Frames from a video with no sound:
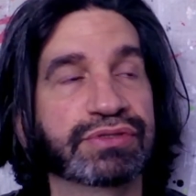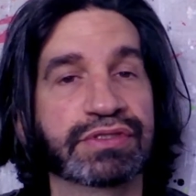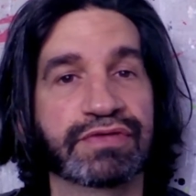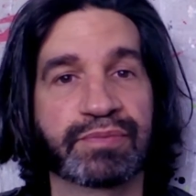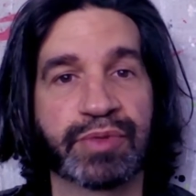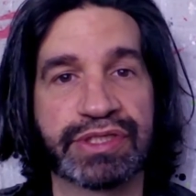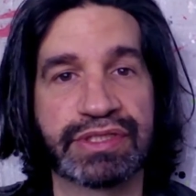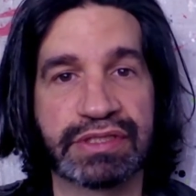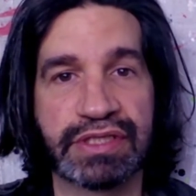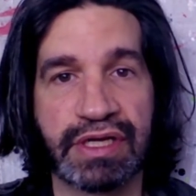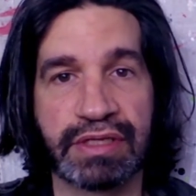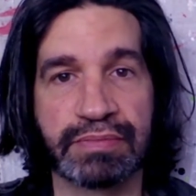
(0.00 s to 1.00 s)
of present
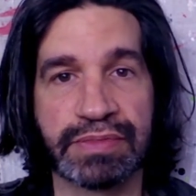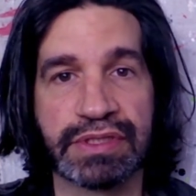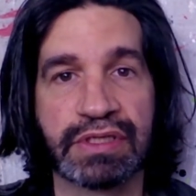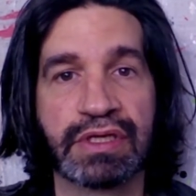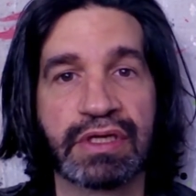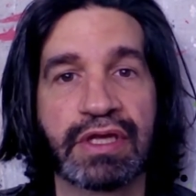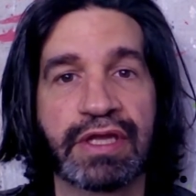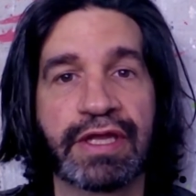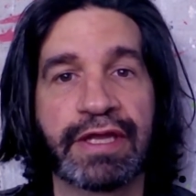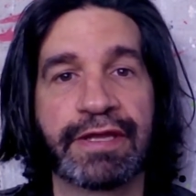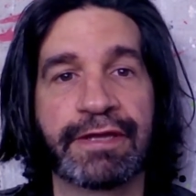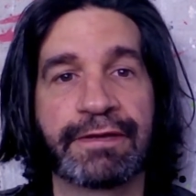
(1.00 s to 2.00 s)
times,
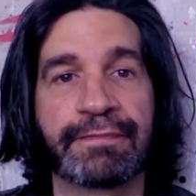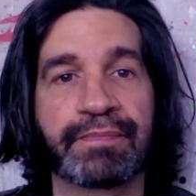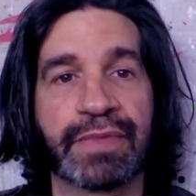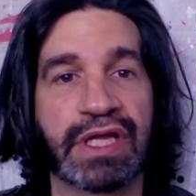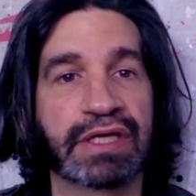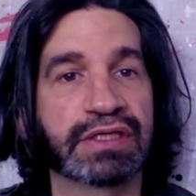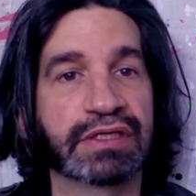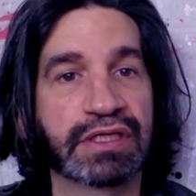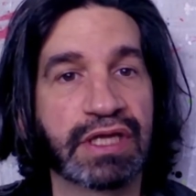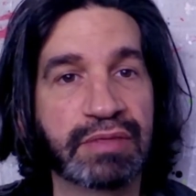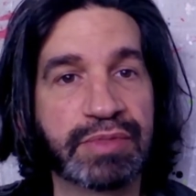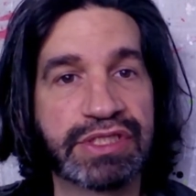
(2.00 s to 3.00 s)
like
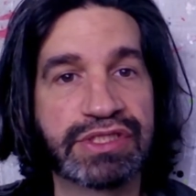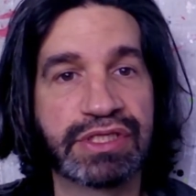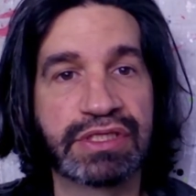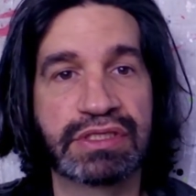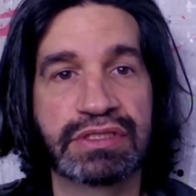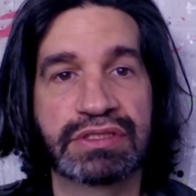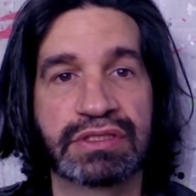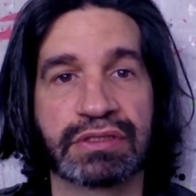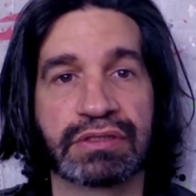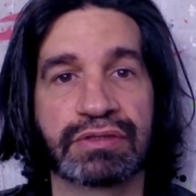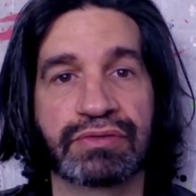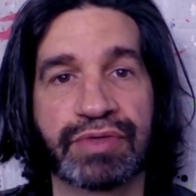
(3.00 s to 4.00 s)
climate change,
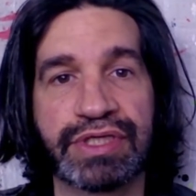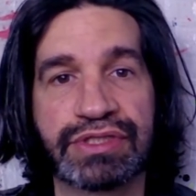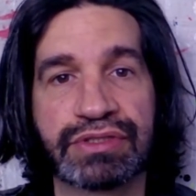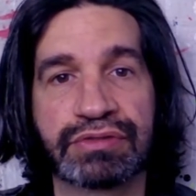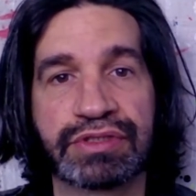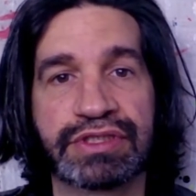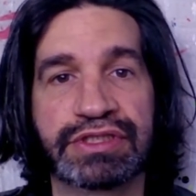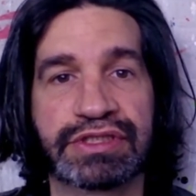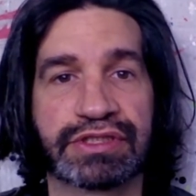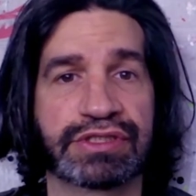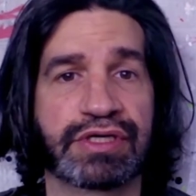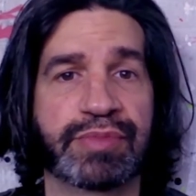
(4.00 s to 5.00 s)
racial and
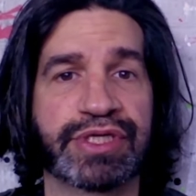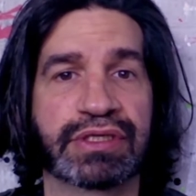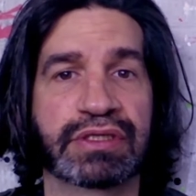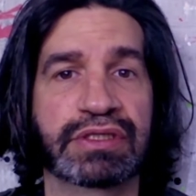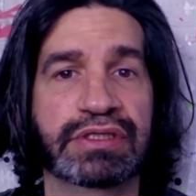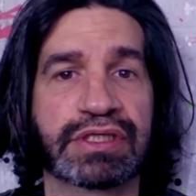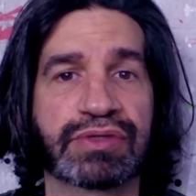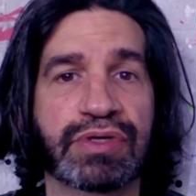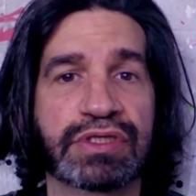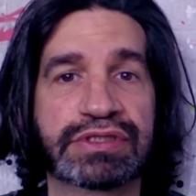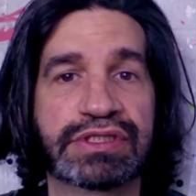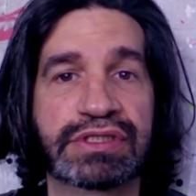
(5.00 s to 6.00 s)
economic
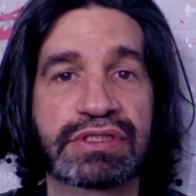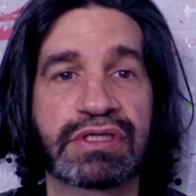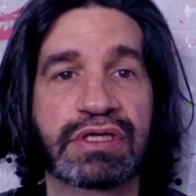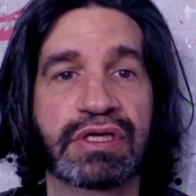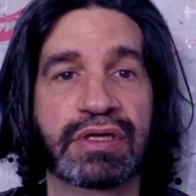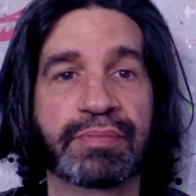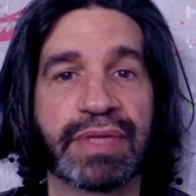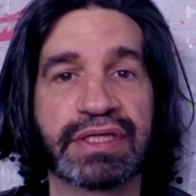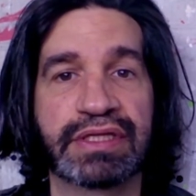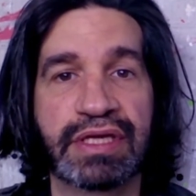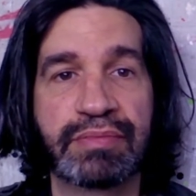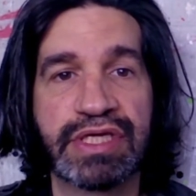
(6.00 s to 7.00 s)
inequality,
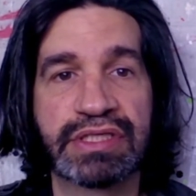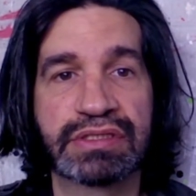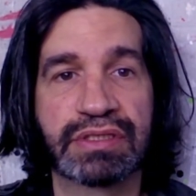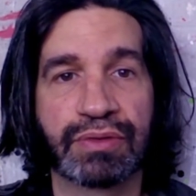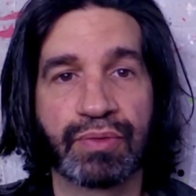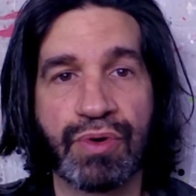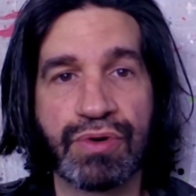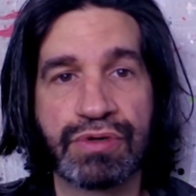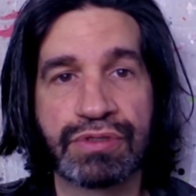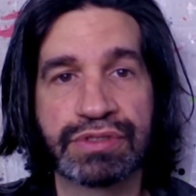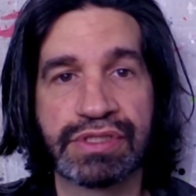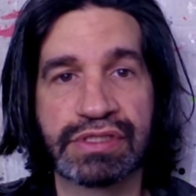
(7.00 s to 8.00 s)
pandemics,
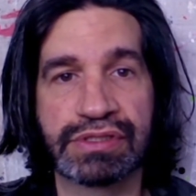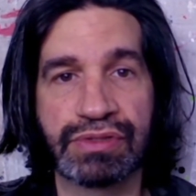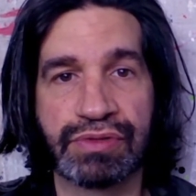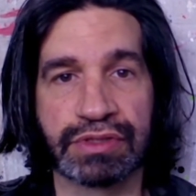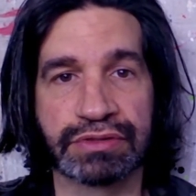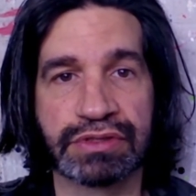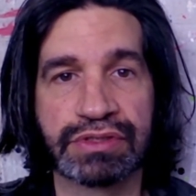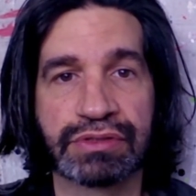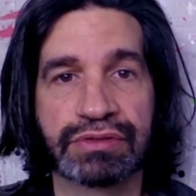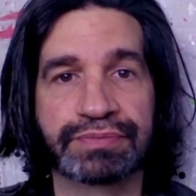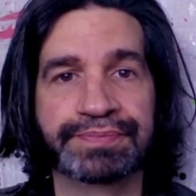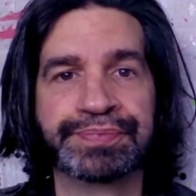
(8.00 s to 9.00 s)
wars, and so on.
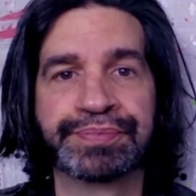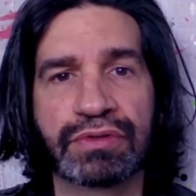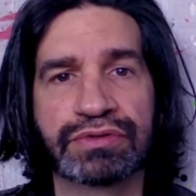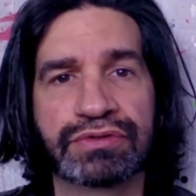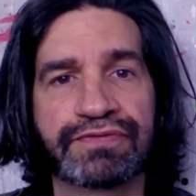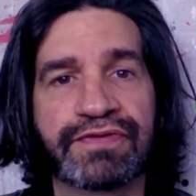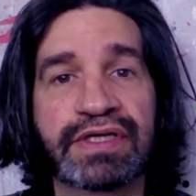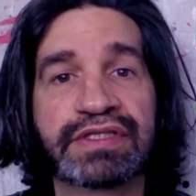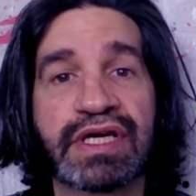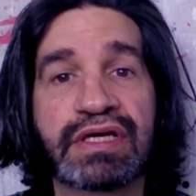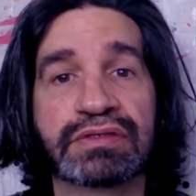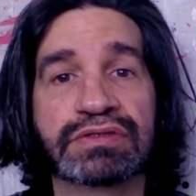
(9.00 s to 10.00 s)
So to find
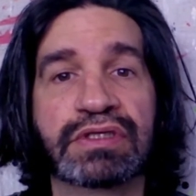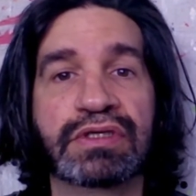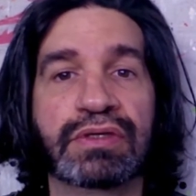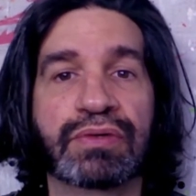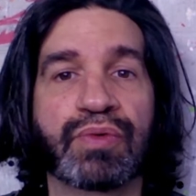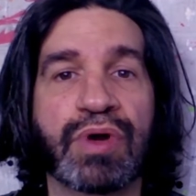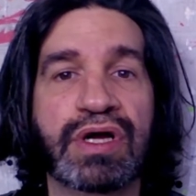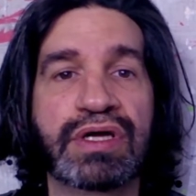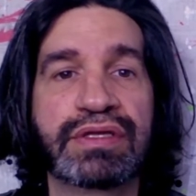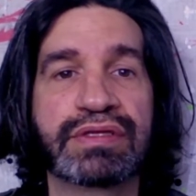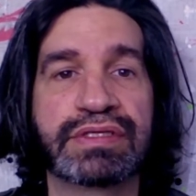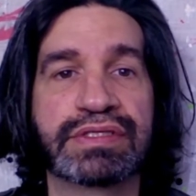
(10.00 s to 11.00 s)
out
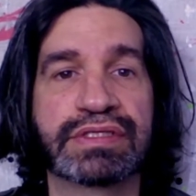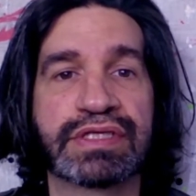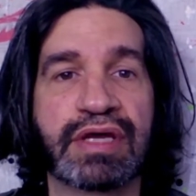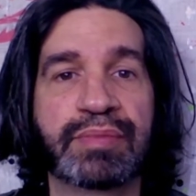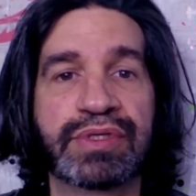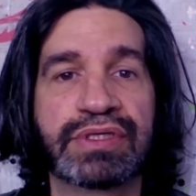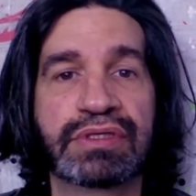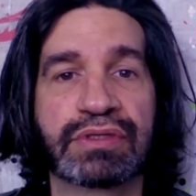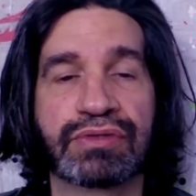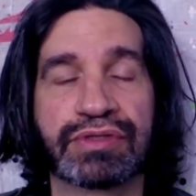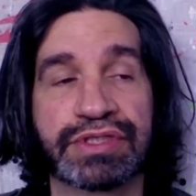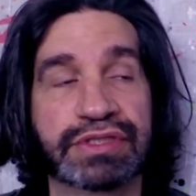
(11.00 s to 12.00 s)
why this is happening
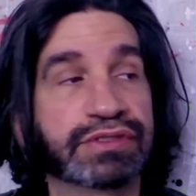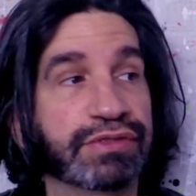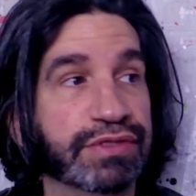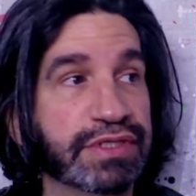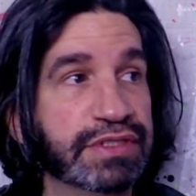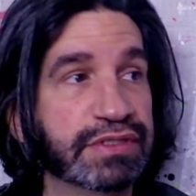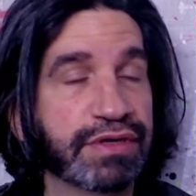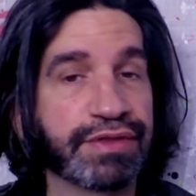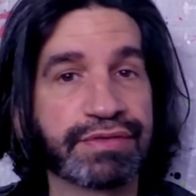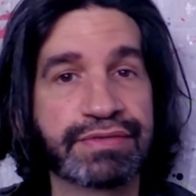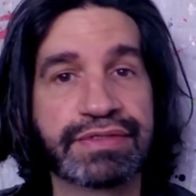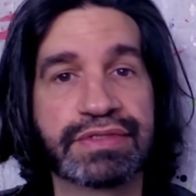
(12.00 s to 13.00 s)
according to these
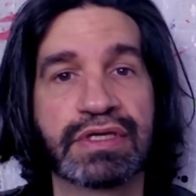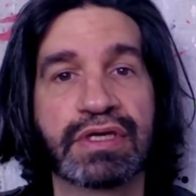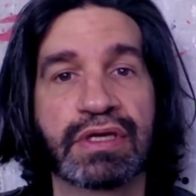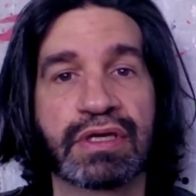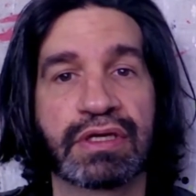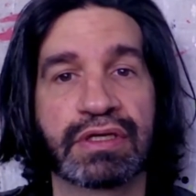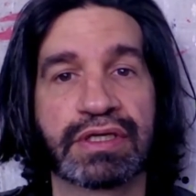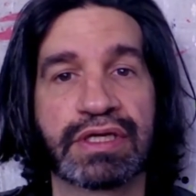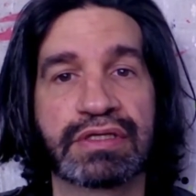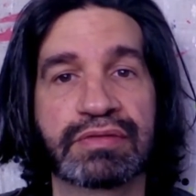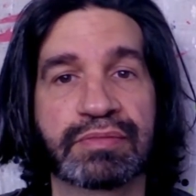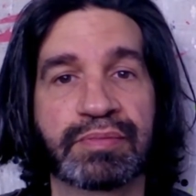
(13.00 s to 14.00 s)
authors,
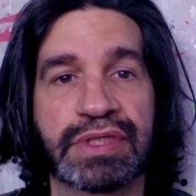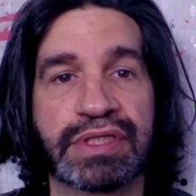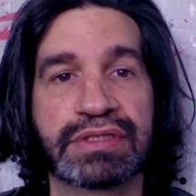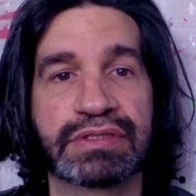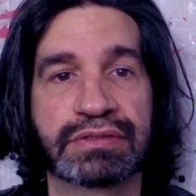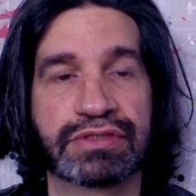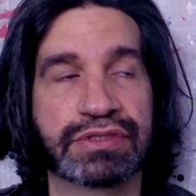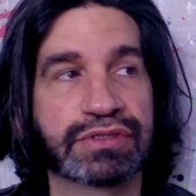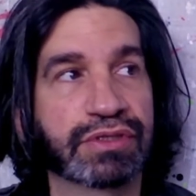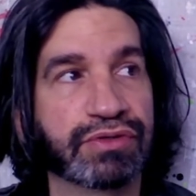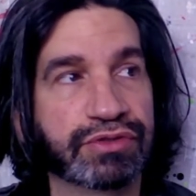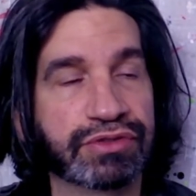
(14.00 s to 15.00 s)
again, please
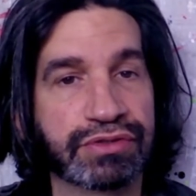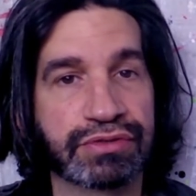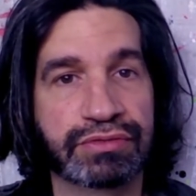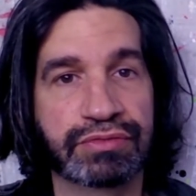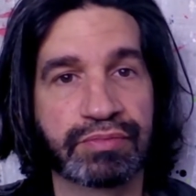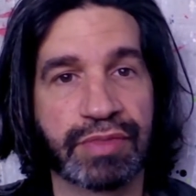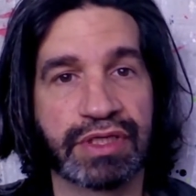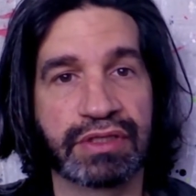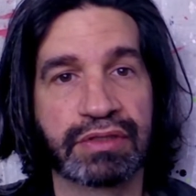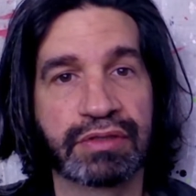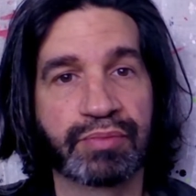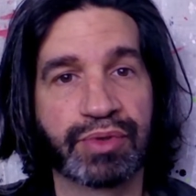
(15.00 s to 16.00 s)
just go to my
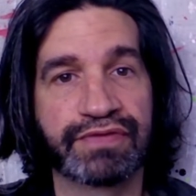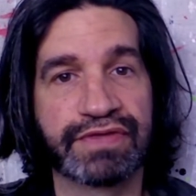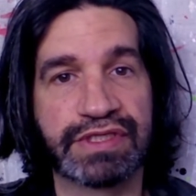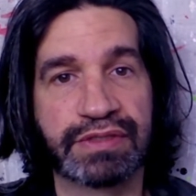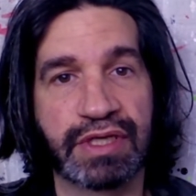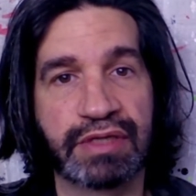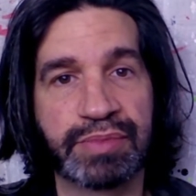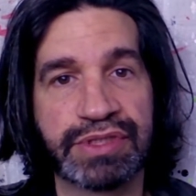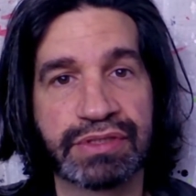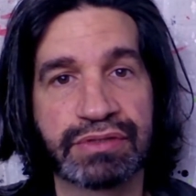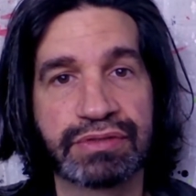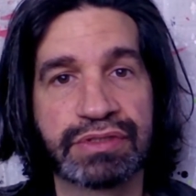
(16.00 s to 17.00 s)
previous
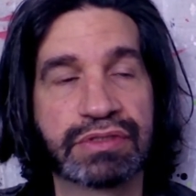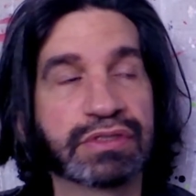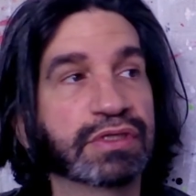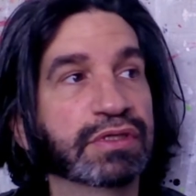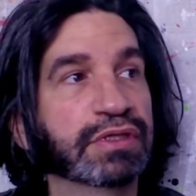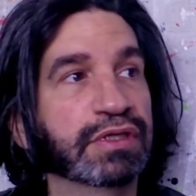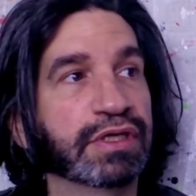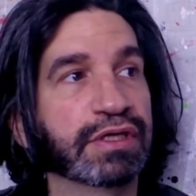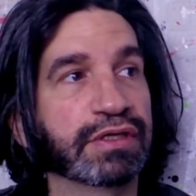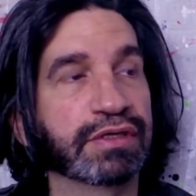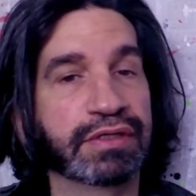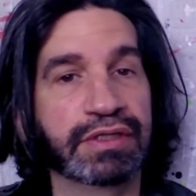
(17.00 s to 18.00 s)
episodes
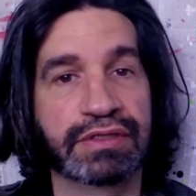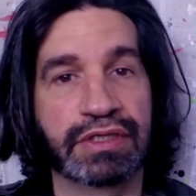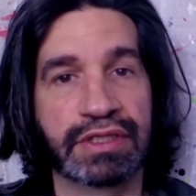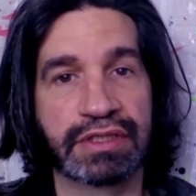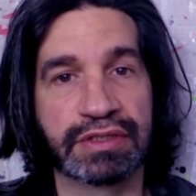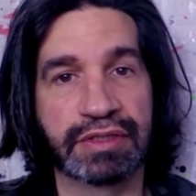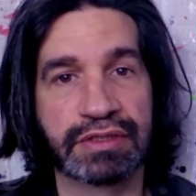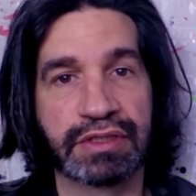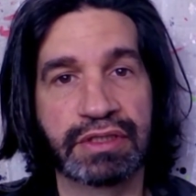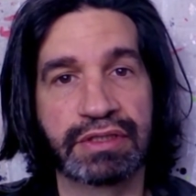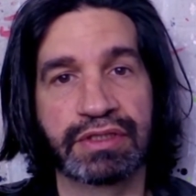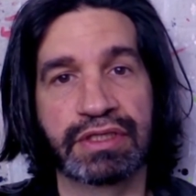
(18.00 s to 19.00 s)
in
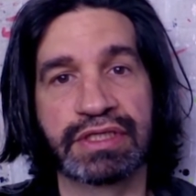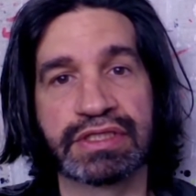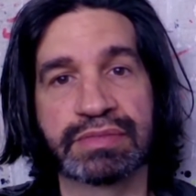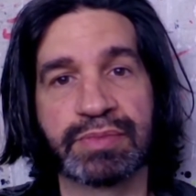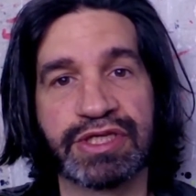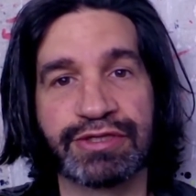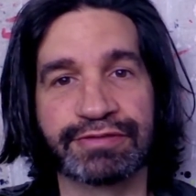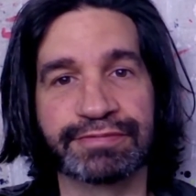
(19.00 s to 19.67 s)
the links below.